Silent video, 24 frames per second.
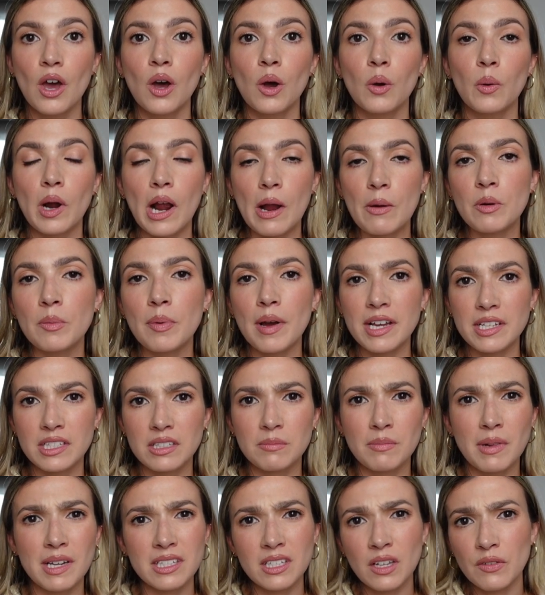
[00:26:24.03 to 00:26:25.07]
where I would buy
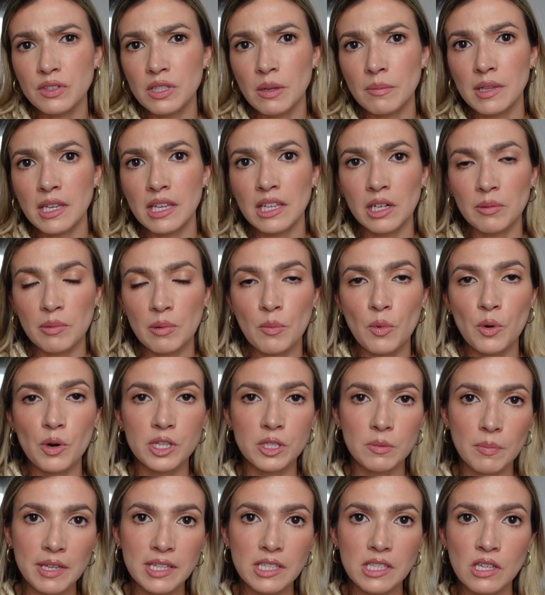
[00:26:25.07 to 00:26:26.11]
myself something a little bit more
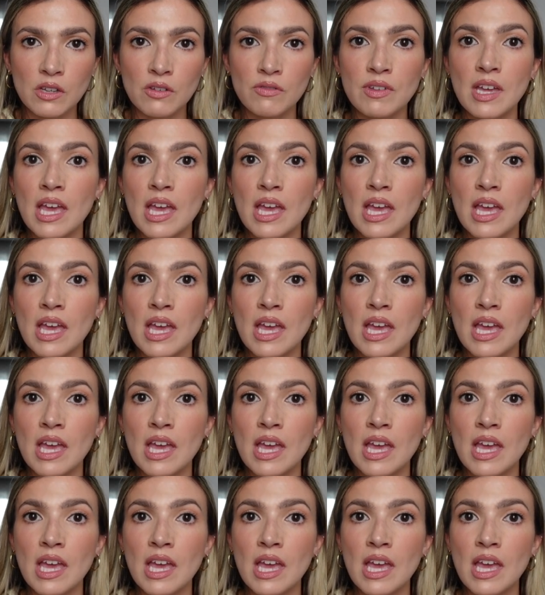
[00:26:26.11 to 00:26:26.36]
expensive.